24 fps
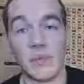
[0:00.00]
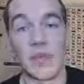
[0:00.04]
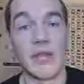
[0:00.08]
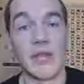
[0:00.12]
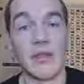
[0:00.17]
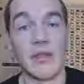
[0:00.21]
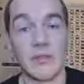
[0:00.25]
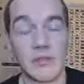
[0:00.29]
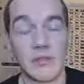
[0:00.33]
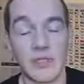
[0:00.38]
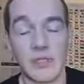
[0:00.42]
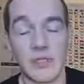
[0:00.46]

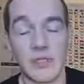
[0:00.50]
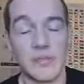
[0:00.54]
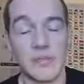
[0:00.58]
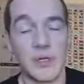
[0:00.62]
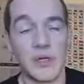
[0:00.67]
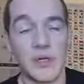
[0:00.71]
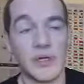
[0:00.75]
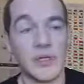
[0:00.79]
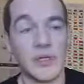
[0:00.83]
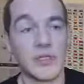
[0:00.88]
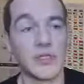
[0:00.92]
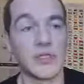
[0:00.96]
dwellers to be
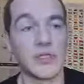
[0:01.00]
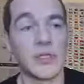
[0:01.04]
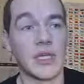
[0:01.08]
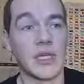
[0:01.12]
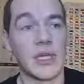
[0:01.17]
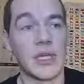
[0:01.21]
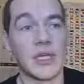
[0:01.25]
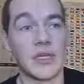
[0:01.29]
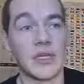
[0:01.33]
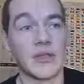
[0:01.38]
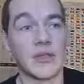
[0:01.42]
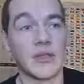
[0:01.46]
honest,
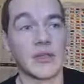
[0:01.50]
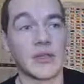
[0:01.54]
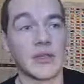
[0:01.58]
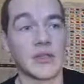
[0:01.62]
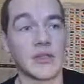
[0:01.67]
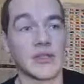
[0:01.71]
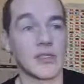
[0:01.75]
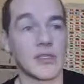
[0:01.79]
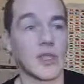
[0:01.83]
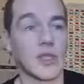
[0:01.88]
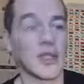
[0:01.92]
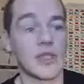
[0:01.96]

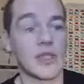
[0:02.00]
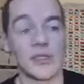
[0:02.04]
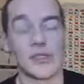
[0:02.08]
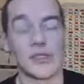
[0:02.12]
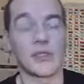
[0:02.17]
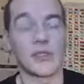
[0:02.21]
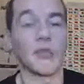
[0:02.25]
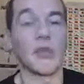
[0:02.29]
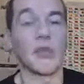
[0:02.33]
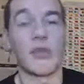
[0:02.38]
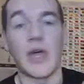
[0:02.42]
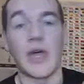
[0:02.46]
because it started
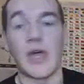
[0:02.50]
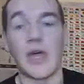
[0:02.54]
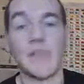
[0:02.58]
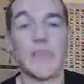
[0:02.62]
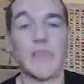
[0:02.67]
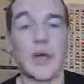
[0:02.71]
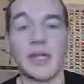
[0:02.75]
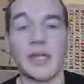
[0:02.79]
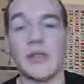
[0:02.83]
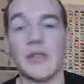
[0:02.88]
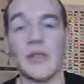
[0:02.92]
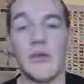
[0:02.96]
to slow the
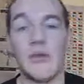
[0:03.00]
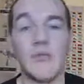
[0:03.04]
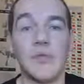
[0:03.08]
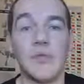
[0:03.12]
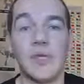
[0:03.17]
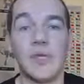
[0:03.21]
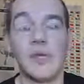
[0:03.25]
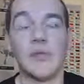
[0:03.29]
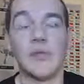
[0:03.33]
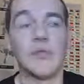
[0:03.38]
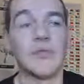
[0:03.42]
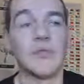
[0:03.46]
iPad
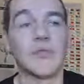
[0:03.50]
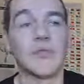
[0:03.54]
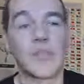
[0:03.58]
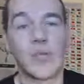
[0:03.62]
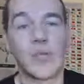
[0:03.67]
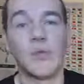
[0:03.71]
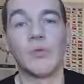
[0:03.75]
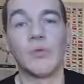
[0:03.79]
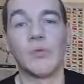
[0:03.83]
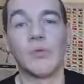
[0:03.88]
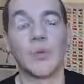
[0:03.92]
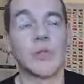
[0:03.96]
down. You know,
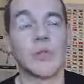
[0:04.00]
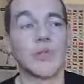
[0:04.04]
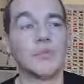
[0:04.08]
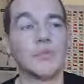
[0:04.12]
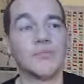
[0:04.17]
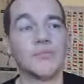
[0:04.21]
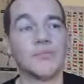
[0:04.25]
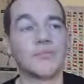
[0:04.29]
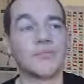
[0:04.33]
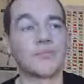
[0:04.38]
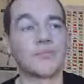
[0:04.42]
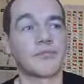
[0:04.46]
it's an old one,
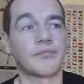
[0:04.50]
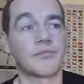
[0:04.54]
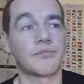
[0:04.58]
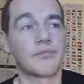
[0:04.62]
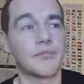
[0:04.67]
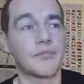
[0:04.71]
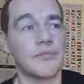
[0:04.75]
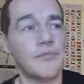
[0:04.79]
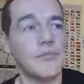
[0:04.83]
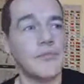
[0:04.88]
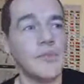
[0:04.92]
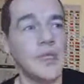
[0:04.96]

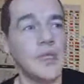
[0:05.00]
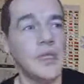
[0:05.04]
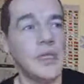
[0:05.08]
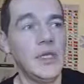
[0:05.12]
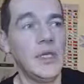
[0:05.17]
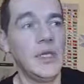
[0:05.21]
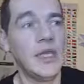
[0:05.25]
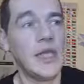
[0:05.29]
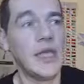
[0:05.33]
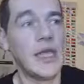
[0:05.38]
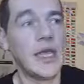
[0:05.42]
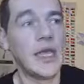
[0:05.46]

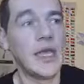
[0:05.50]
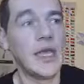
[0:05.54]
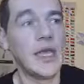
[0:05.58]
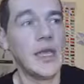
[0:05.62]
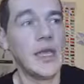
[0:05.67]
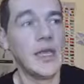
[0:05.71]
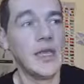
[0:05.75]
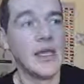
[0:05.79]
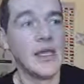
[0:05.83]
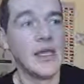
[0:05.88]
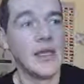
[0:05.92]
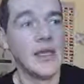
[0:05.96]
and
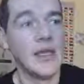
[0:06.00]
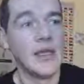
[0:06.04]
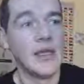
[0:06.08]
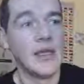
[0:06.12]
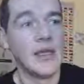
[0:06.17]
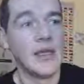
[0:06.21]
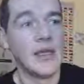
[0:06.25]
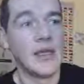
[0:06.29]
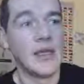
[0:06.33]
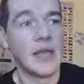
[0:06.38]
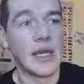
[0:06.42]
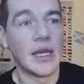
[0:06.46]
uh,
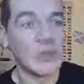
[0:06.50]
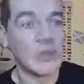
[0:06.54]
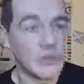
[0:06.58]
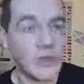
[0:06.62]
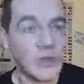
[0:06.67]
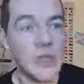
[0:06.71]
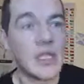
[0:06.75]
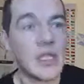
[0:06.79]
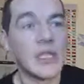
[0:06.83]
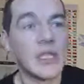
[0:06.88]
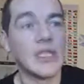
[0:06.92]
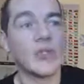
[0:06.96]
and I
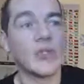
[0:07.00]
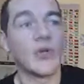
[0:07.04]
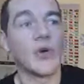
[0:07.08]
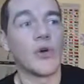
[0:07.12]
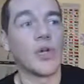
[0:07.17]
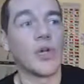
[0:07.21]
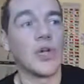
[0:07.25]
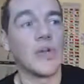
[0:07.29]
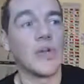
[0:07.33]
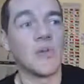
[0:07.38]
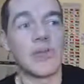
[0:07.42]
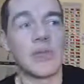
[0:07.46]
was really
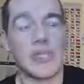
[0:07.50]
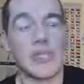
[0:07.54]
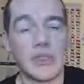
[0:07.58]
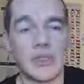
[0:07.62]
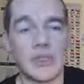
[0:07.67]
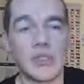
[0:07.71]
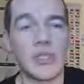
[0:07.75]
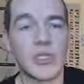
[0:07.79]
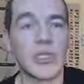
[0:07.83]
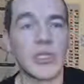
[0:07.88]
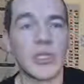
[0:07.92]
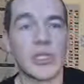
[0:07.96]
enjoying it, but
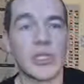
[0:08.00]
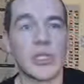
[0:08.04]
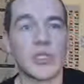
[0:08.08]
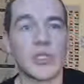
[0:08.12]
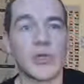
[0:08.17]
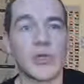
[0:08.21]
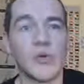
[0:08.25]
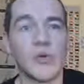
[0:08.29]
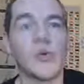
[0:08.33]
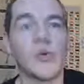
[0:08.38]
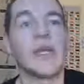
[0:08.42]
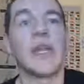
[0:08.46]
it
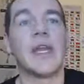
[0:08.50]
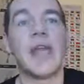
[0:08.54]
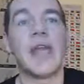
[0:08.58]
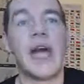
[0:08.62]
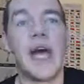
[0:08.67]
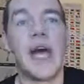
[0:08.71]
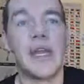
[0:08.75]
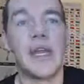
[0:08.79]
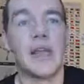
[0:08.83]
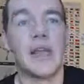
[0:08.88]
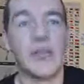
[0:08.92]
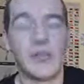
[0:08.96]
doesn't go any
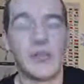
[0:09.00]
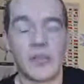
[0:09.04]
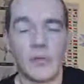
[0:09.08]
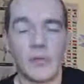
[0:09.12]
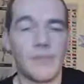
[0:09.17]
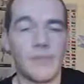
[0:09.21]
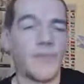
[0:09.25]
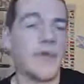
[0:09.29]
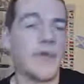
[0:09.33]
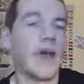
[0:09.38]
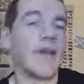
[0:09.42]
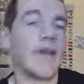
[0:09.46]
higher than
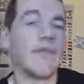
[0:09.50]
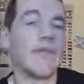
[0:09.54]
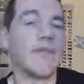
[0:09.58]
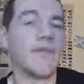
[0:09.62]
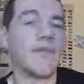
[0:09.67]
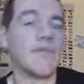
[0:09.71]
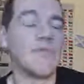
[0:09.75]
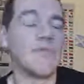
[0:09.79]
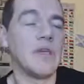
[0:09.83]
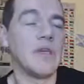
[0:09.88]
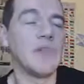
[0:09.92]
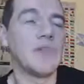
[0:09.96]
top five
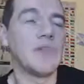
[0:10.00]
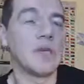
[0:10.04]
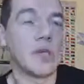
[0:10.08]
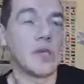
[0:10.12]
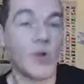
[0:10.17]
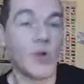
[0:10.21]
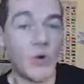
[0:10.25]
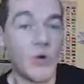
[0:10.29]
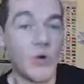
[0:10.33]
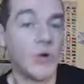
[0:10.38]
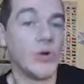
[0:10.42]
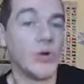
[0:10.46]
for me
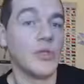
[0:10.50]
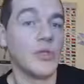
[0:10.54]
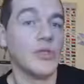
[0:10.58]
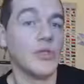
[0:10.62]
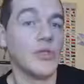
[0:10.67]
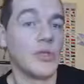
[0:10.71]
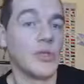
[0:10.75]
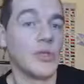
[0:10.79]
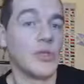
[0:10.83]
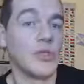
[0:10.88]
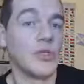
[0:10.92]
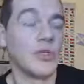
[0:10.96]

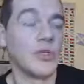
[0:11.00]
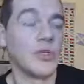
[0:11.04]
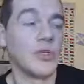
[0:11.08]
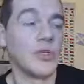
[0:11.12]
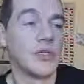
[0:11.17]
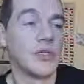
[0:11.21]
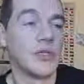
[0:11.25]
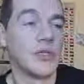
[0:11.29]
because